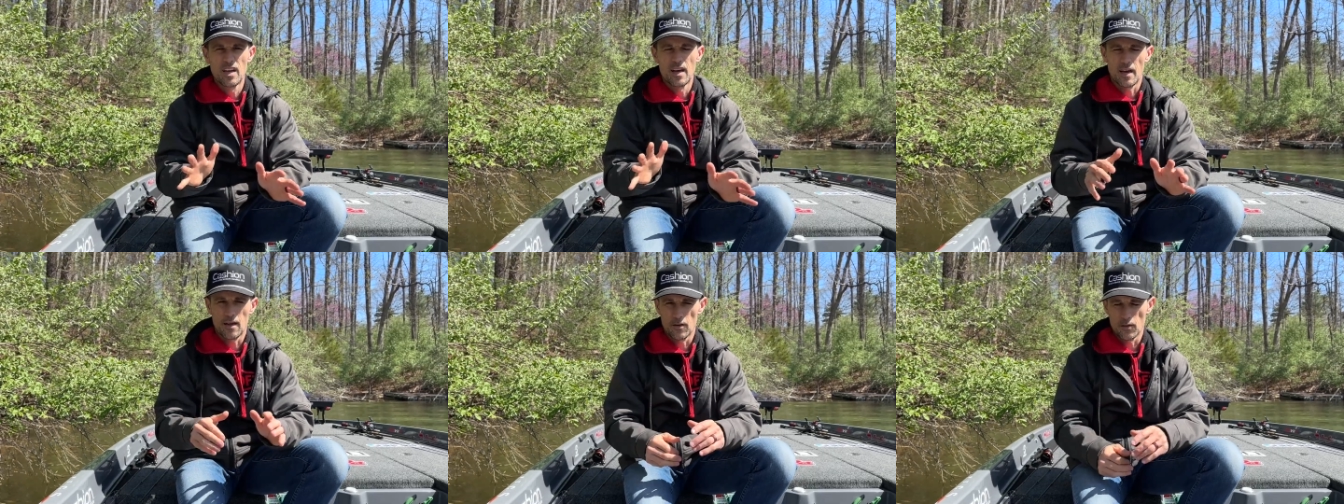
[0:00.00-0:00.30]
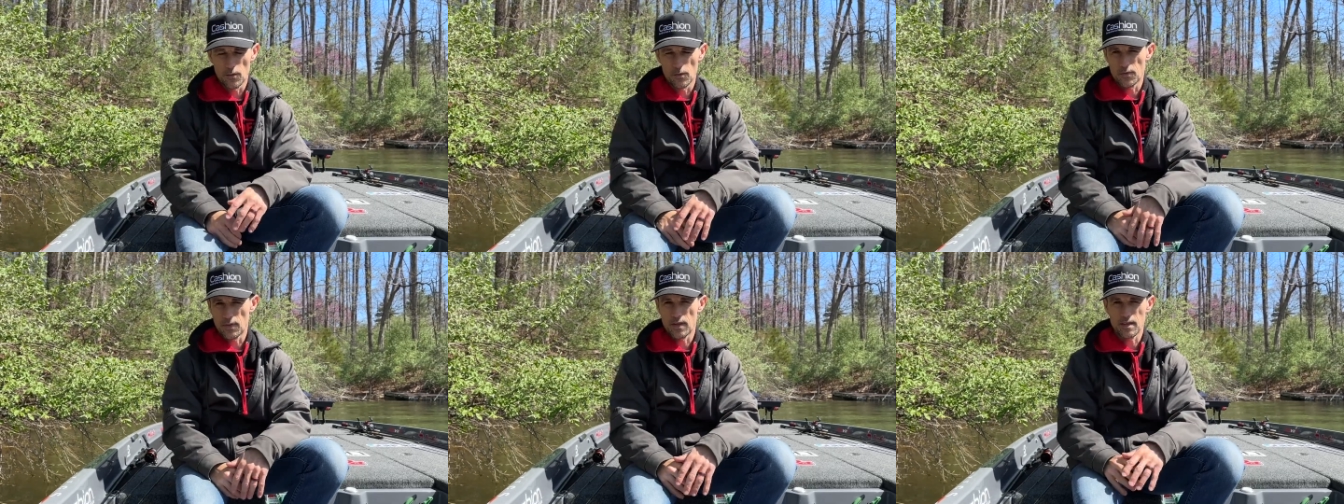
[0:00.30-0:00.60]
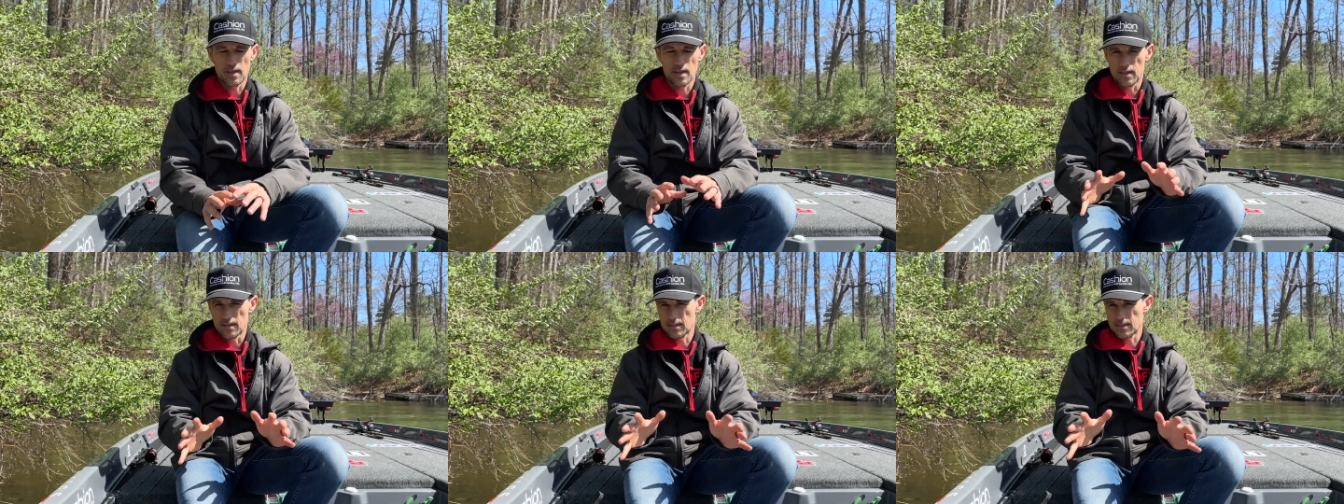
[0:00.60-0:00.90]
I don't know if they
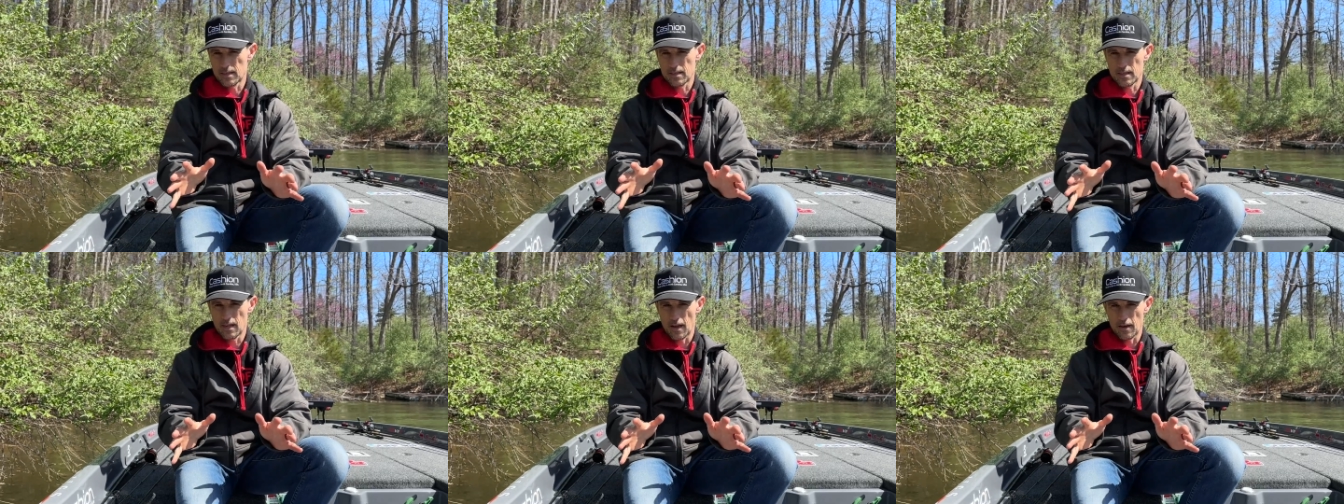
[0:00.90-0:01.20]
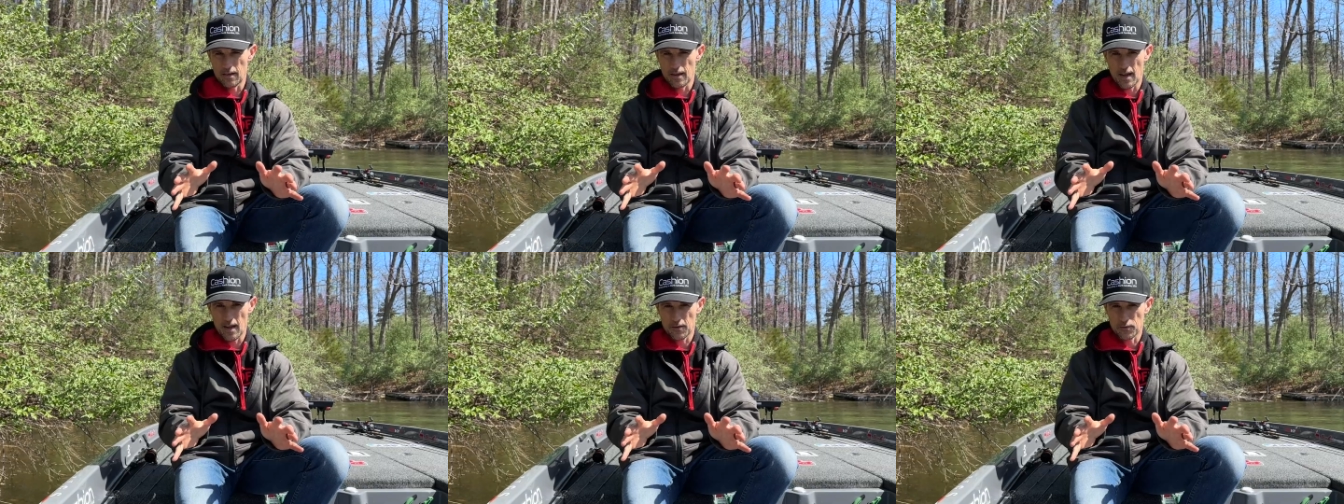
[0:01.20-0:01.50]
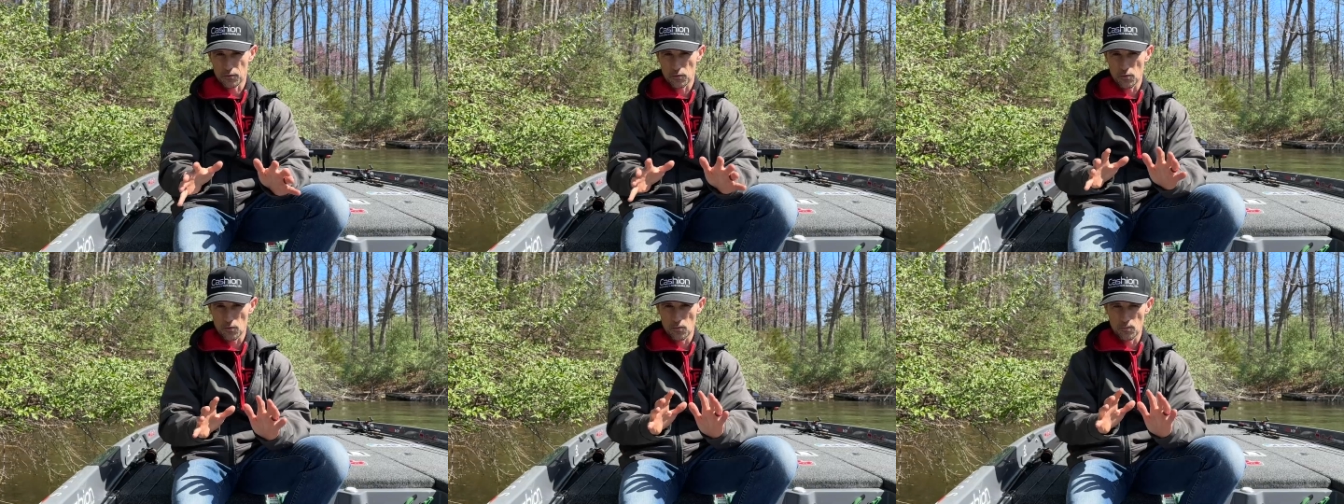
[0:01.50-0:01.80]
think it's just not
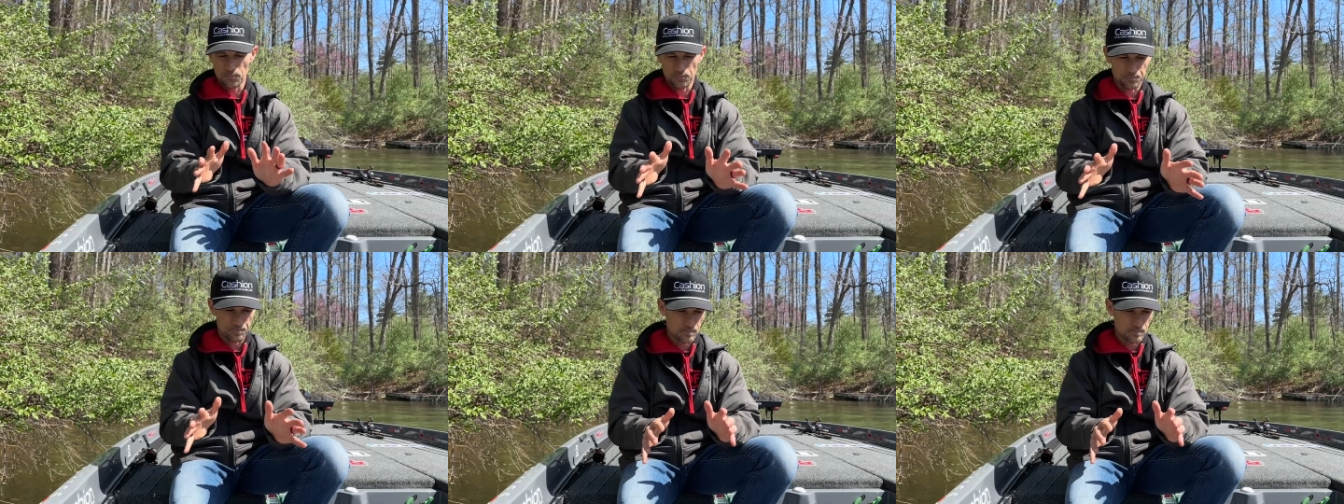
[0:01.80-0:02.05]
natural,